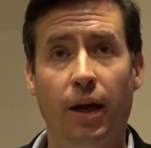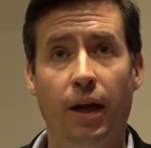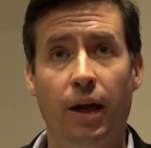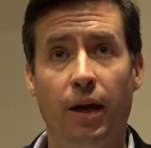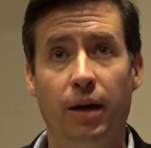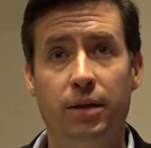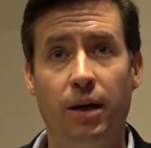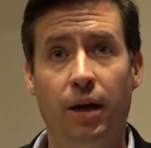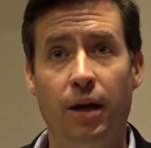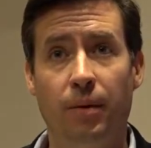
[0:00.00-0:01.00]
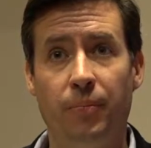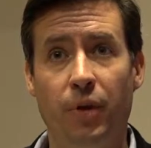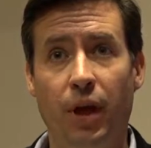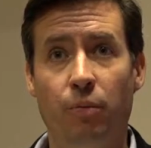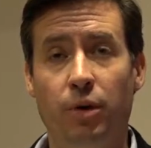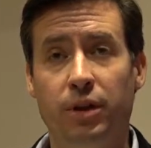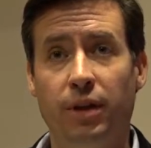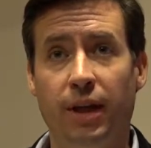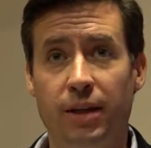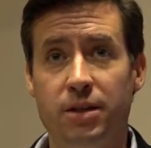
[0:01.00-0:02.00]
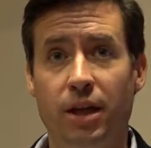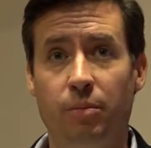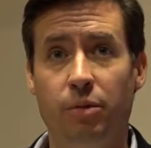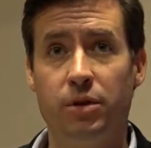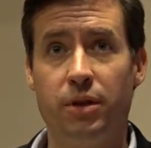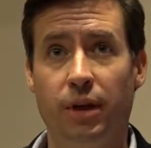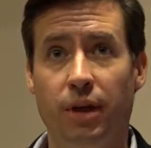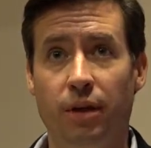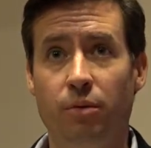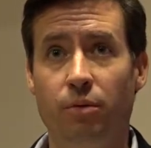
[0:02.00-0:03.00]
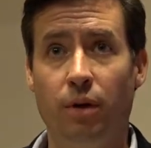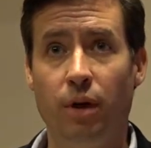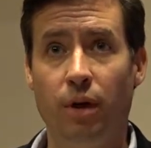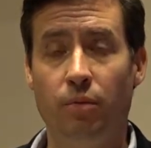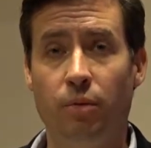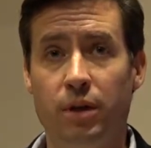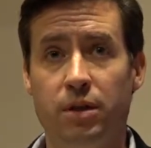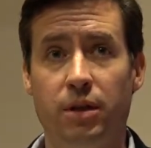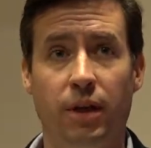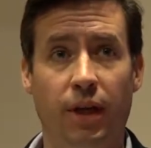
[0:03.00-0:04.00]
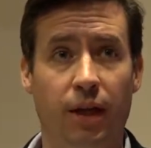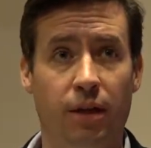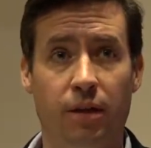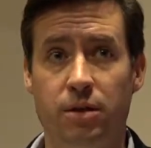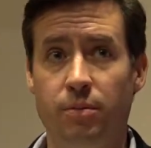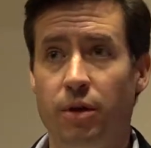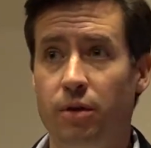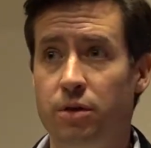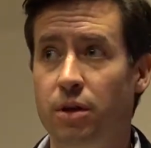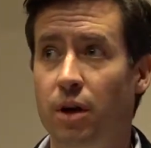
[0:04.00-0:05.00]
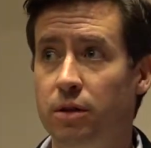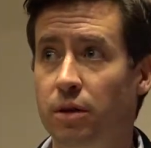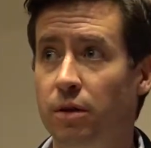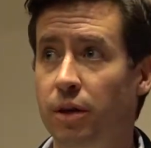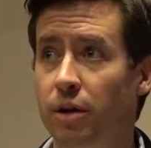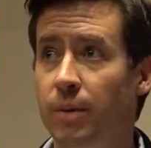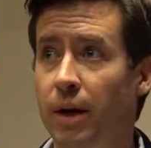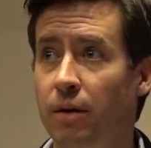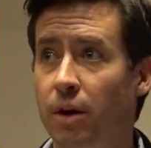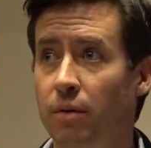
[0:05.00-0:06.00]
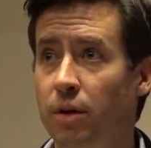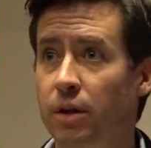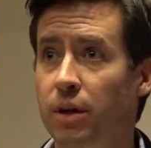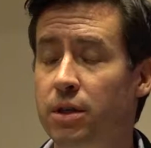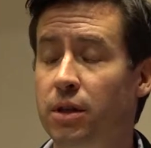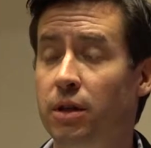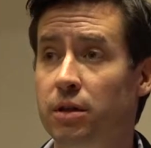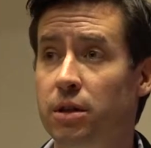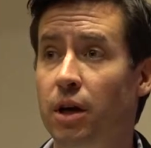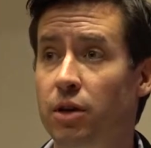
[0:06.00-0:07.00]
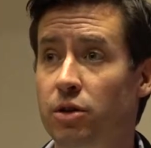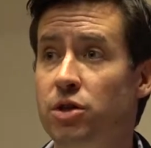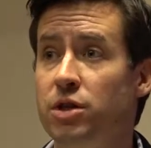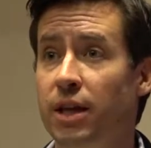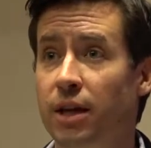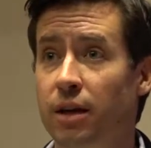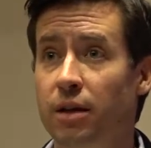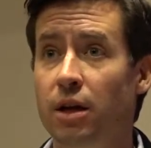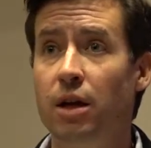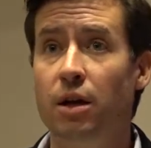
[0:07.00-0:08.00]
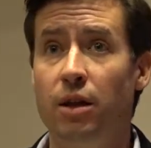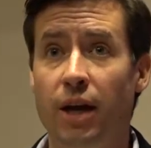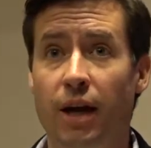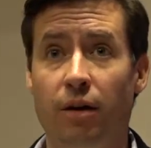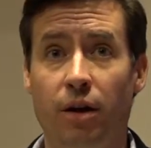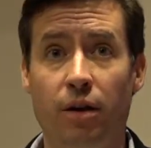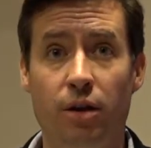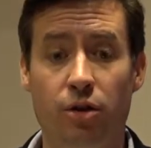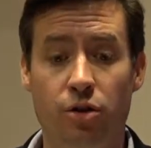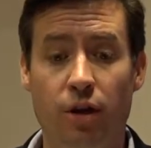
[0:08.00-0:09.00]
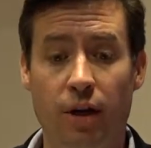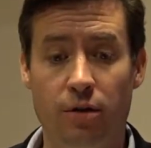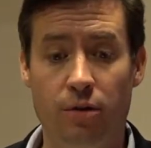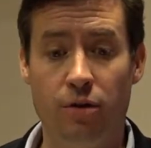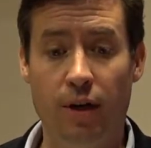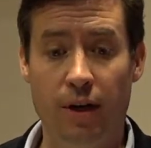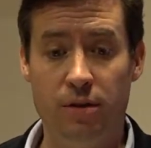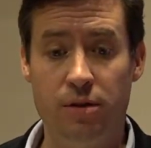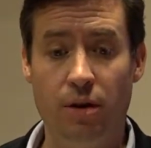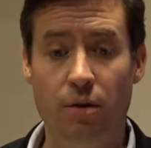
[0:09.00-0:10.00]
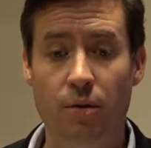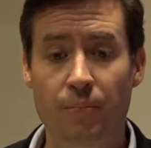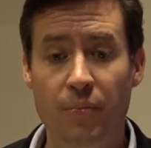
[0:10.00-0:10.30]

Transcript: and what the landscape looks like. I think Wesley and Hannah and some others talked earlier about really needing to understand the area that you're trying to address. So